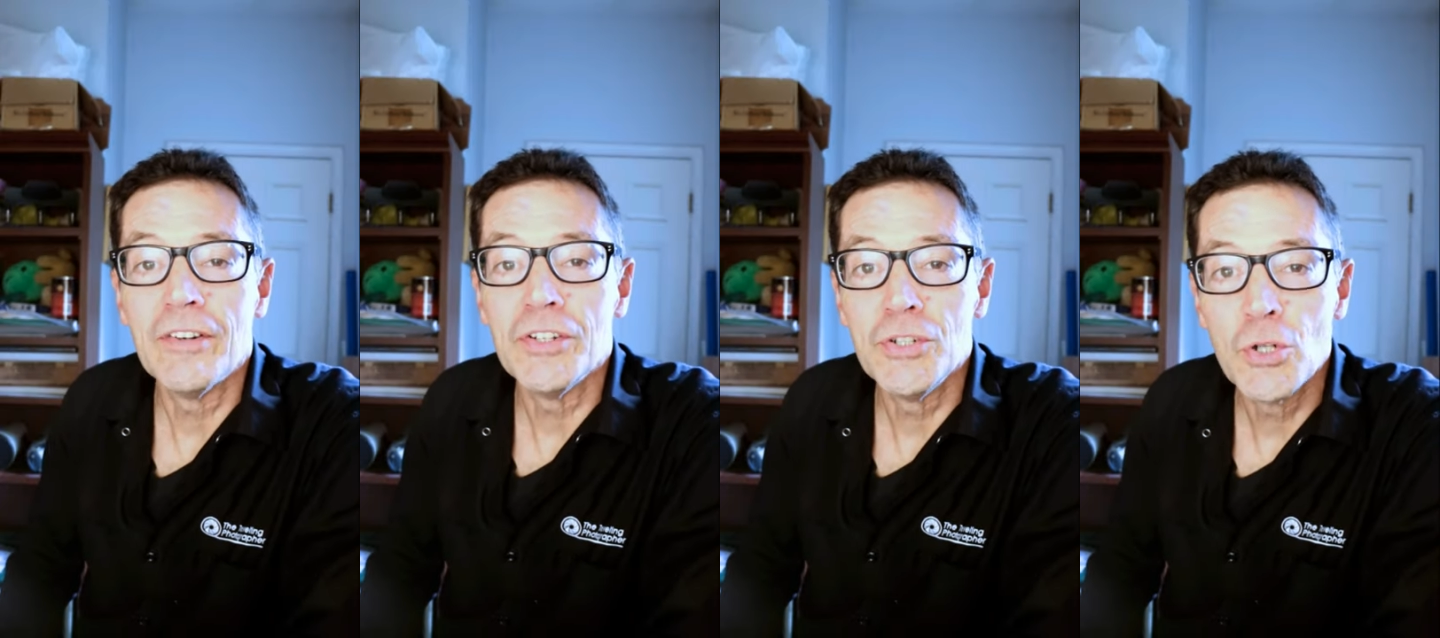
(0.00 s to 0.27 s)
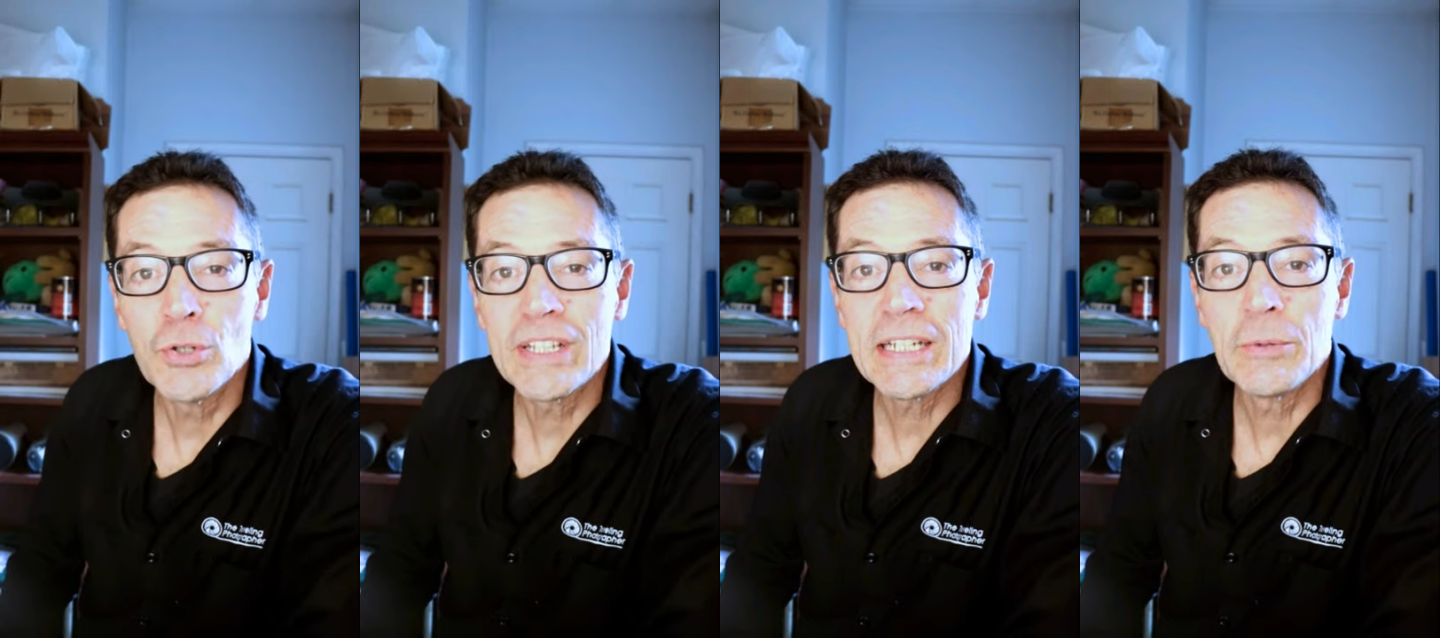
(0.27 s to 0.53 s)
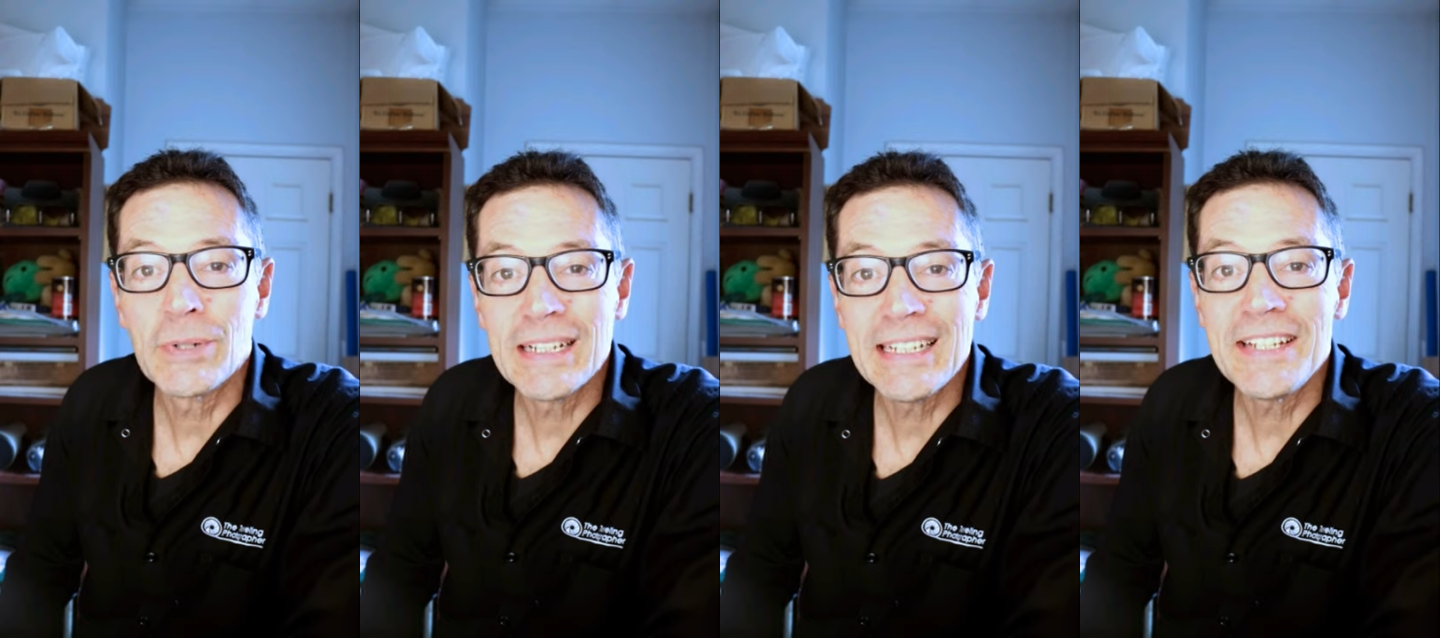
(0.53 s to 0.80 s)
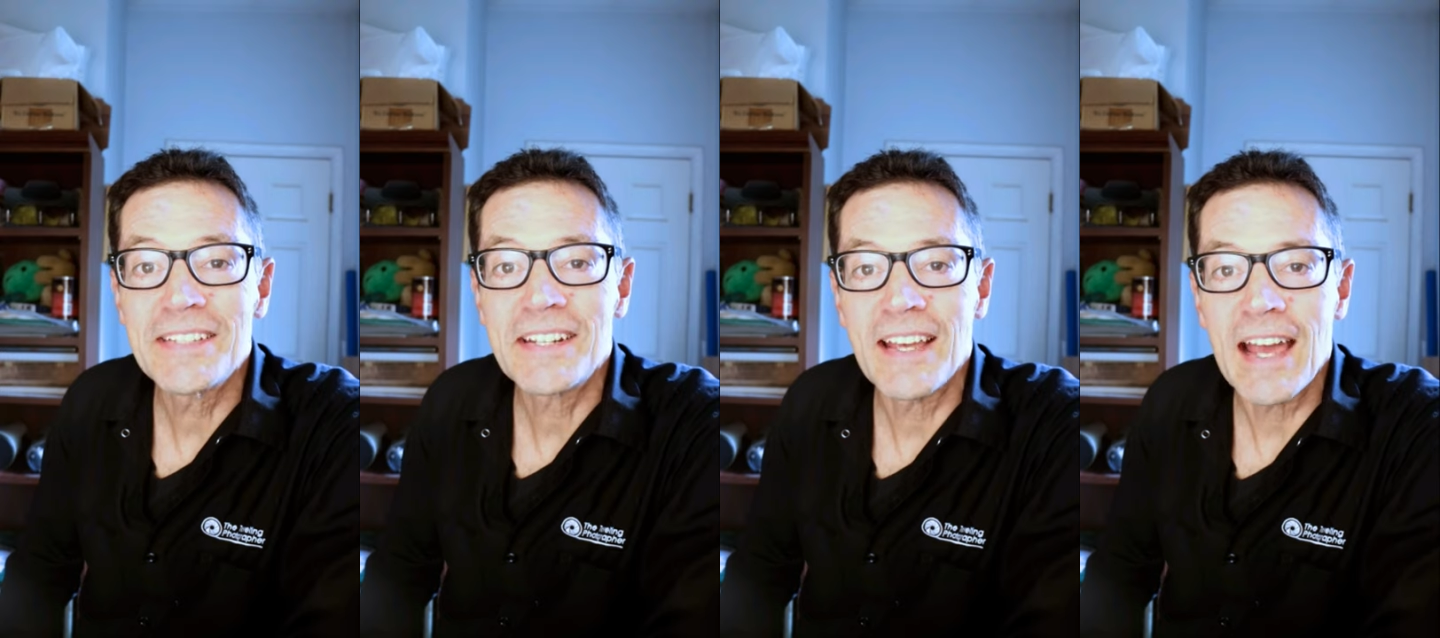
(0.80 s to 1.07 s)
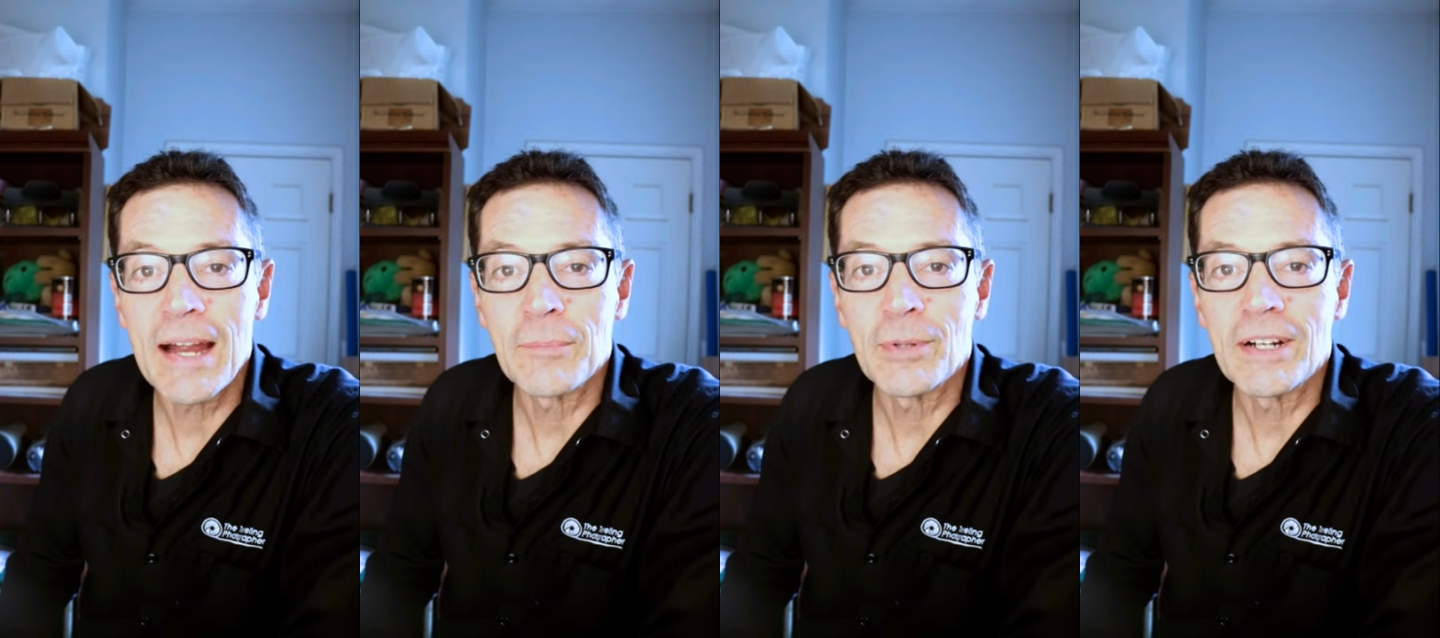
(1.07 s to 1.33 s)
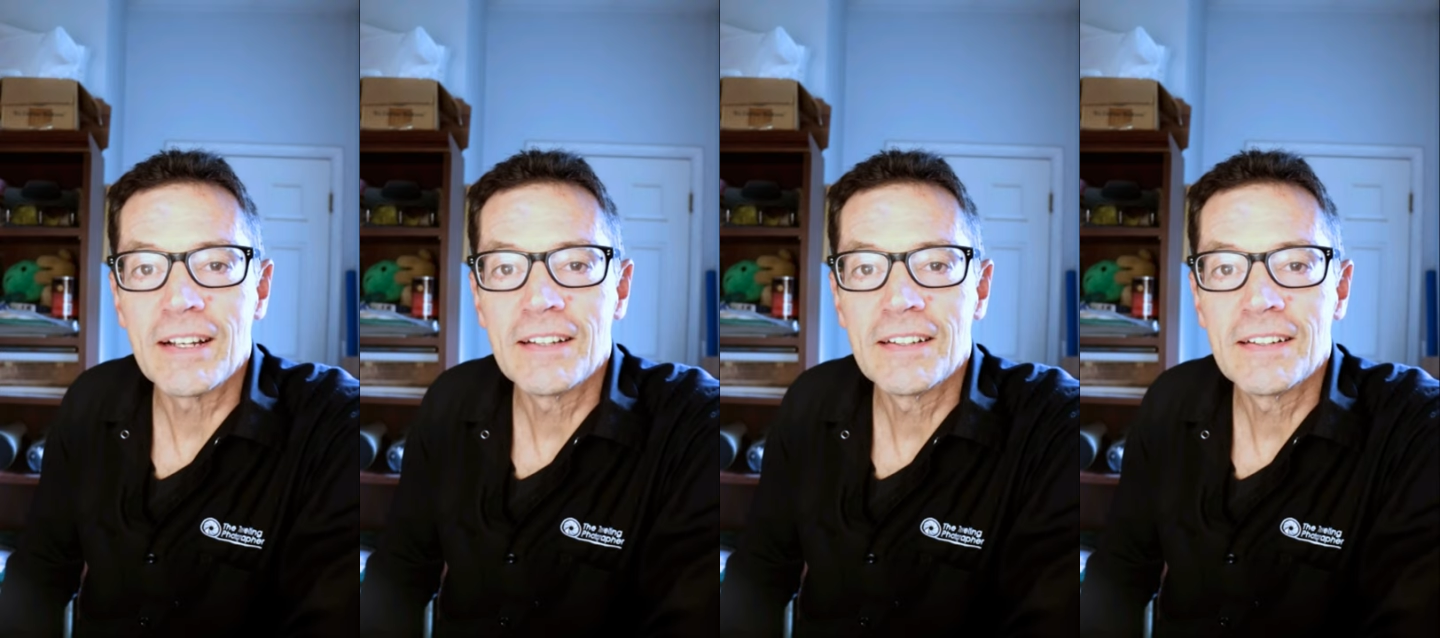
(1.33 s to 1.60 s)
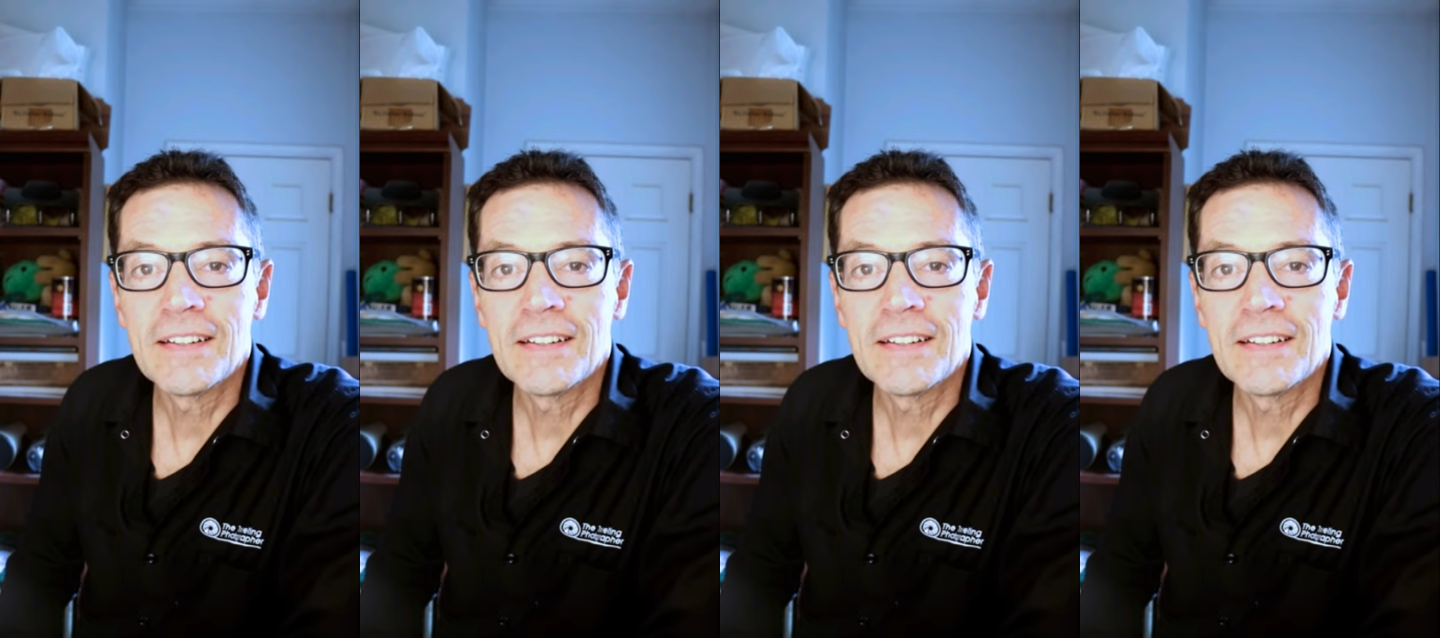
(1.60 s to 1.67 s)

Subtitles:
of a newly released camera.